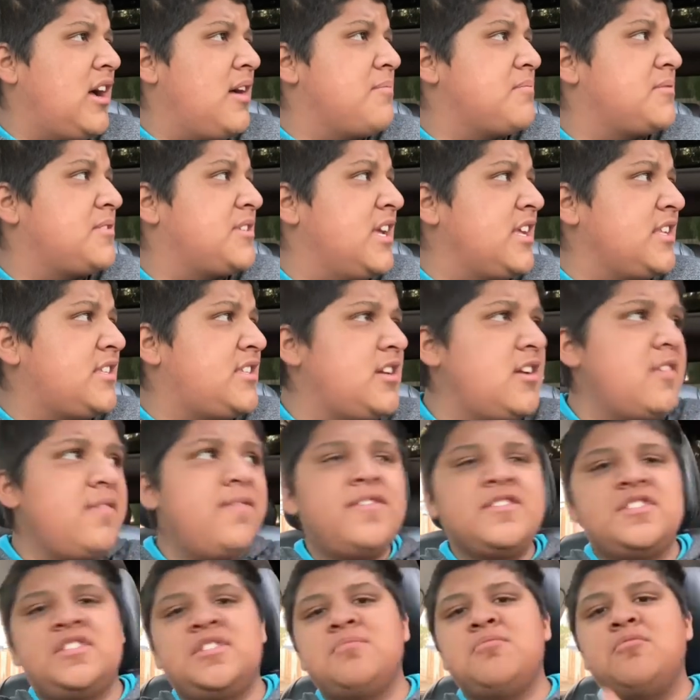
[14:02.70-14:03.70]
stay tuned
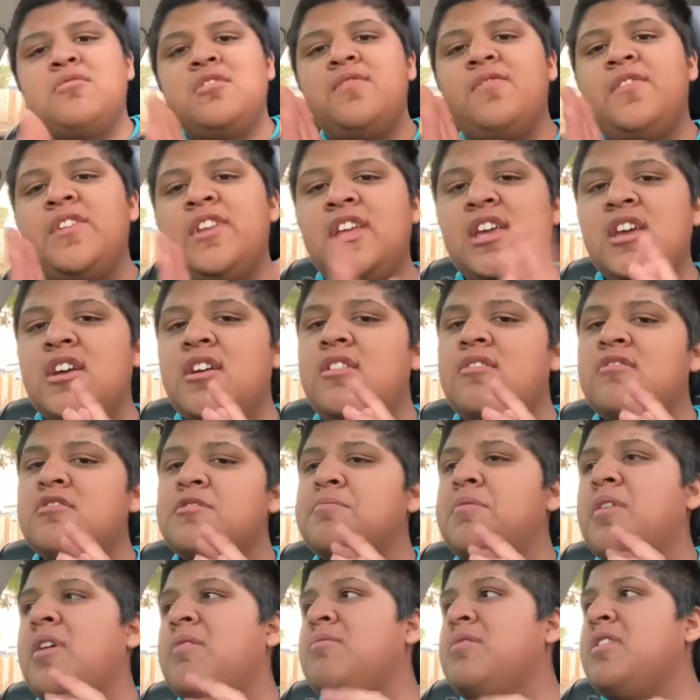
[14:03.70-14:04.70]
for some more videos,
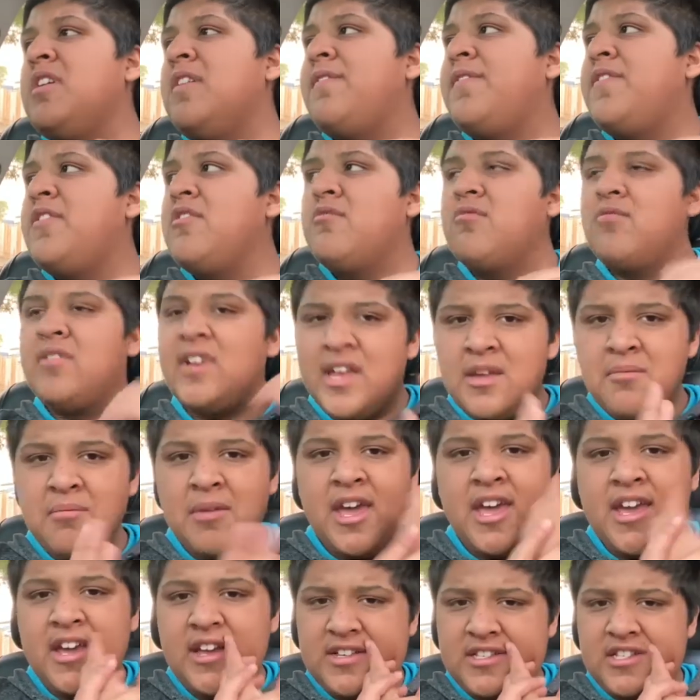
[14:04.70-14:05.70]
probably a few
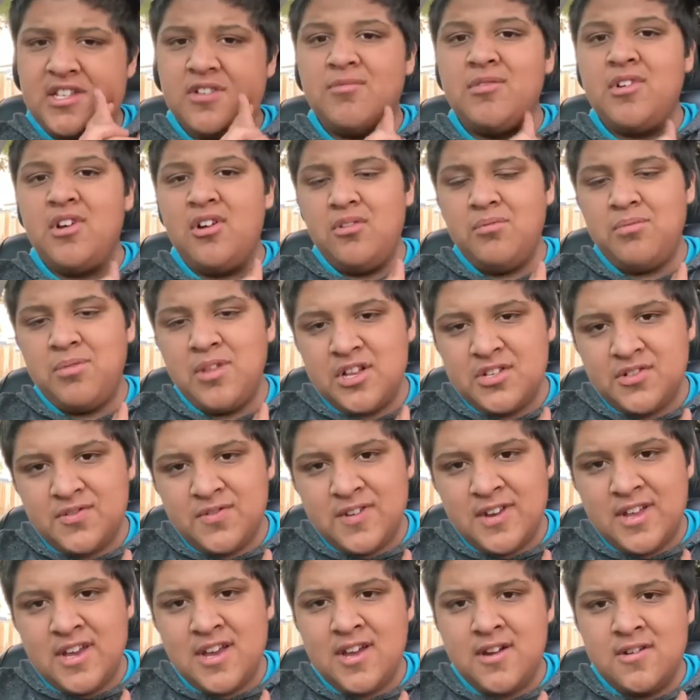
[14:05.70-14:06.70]
remakes of my old plush
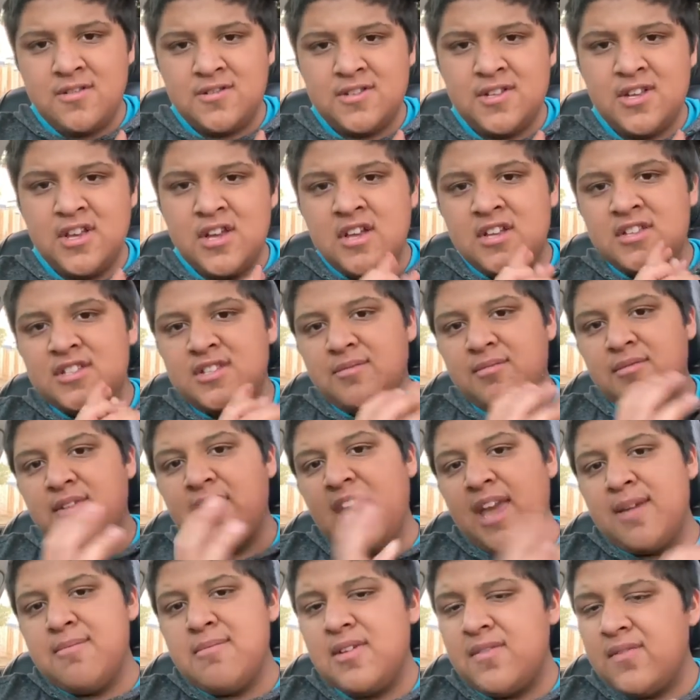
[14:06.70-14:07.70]
videos, some
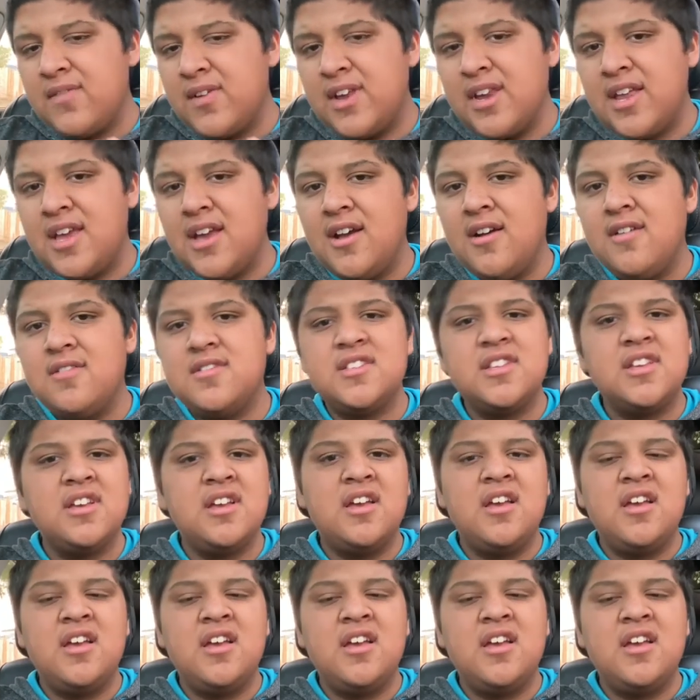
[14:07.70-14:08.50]
gaming videos.